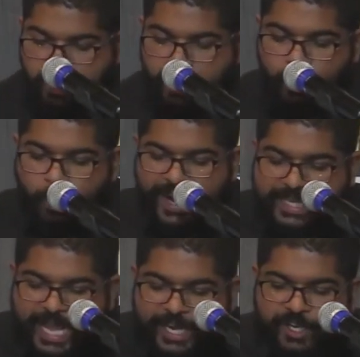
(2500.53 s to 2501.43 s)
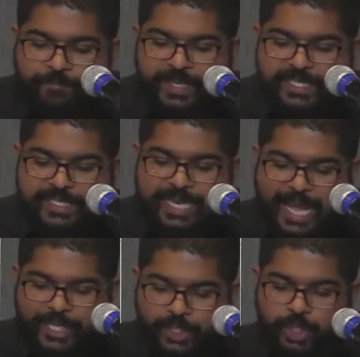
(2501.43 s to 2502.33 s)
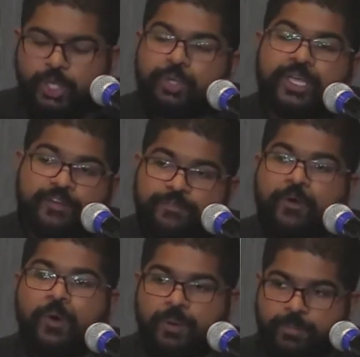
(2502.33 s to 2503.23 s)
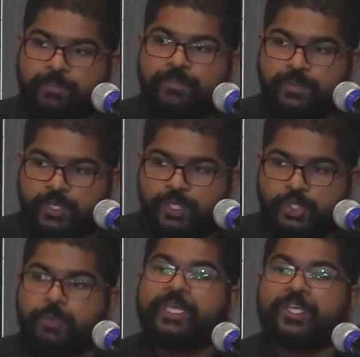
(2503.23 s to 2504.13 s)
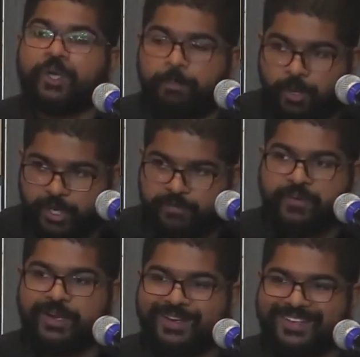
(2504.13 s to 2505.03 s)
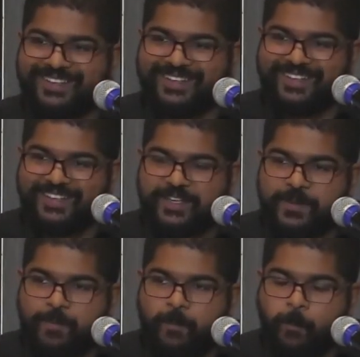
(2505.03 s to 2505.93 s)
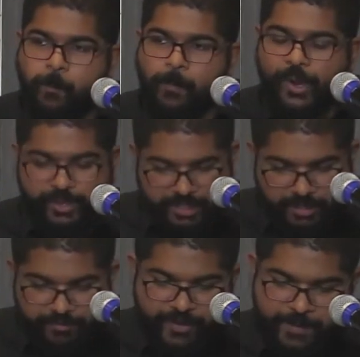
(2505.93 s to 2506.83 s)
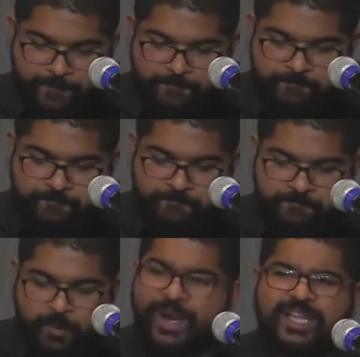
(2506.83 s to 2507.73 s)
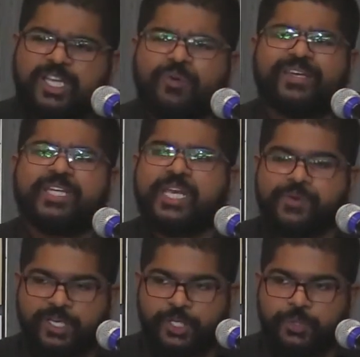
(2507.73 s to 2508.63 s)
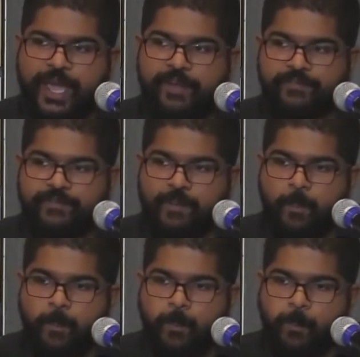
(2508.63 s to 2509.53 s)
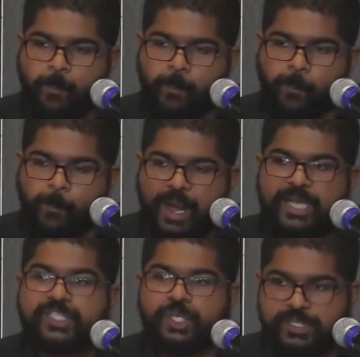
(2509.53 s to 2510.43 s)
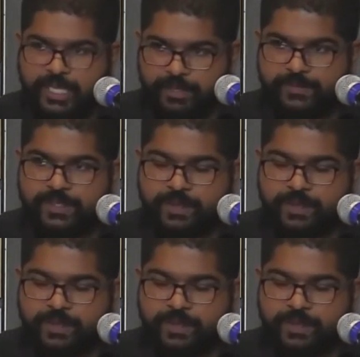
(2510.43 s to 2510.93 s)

What kind of person are you looking for to be your boyfriend or your girlfriend? What are the criteria you have? Ask yourselves.